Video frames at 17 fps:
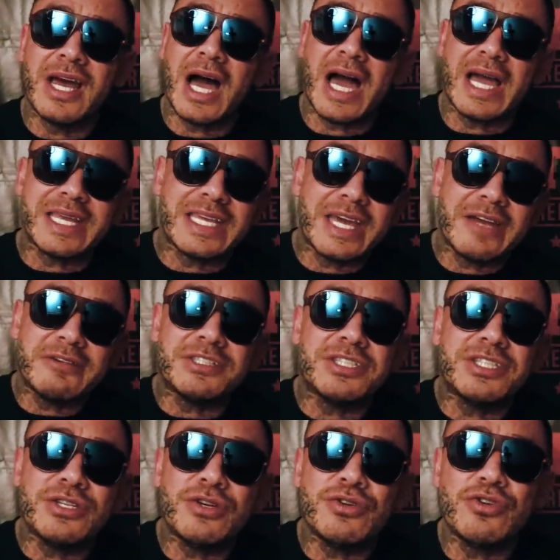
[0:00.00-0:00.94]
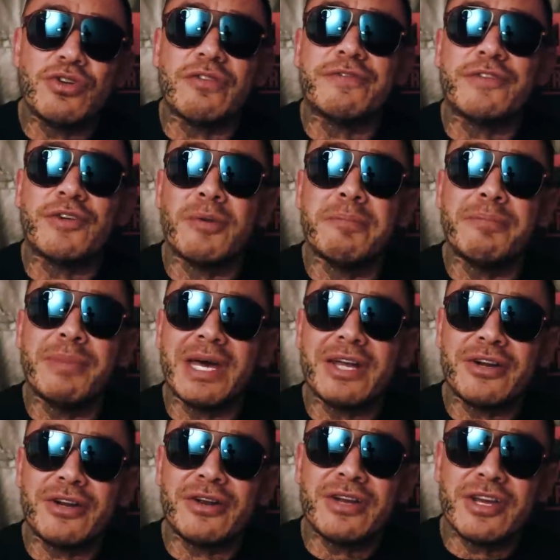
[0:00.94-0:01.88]
I guarantee you, you'll feel
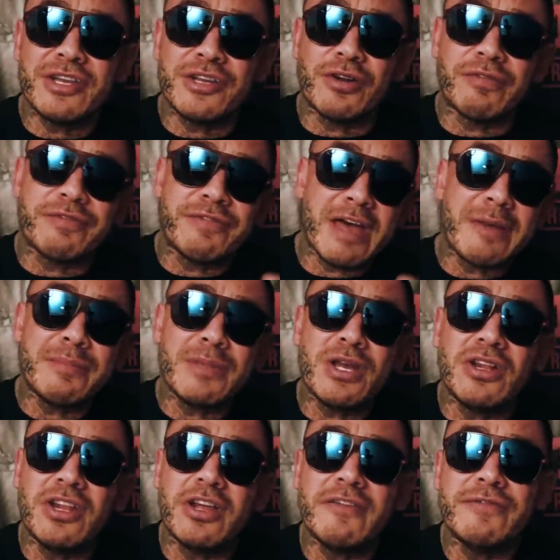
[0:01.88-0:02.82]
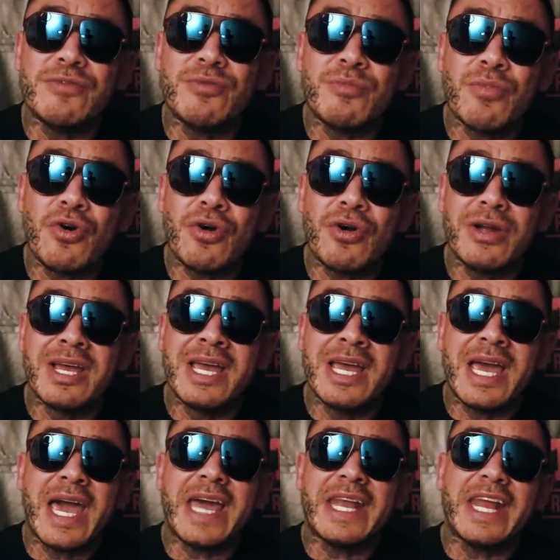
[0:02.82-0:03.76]
better, your family will love you more,
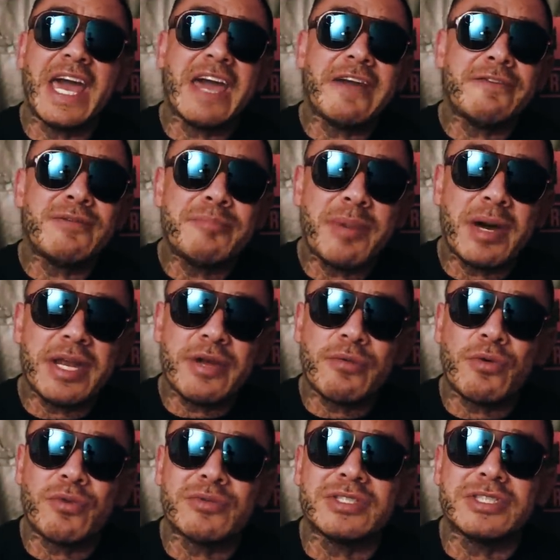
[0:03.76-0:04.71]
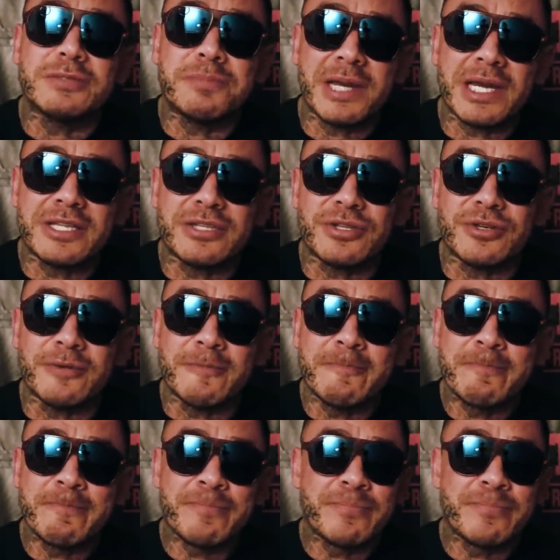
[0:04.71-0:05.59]
and everybody will respect you.